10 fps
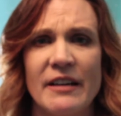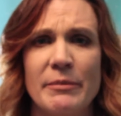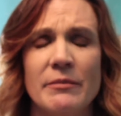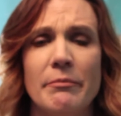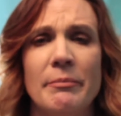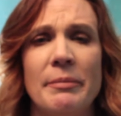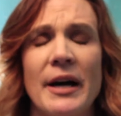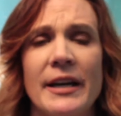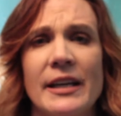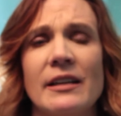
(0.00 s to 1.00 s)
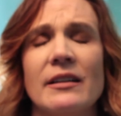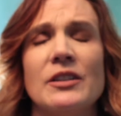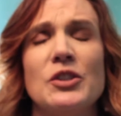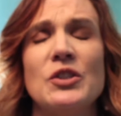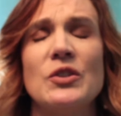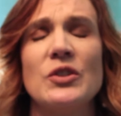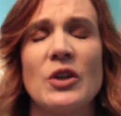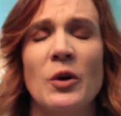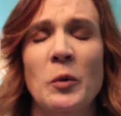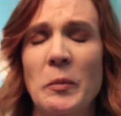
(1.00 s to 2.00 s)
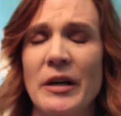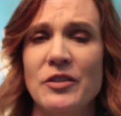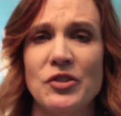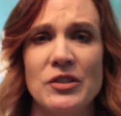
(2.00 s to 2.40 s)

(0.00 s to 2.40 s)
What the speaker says: I've been buying so much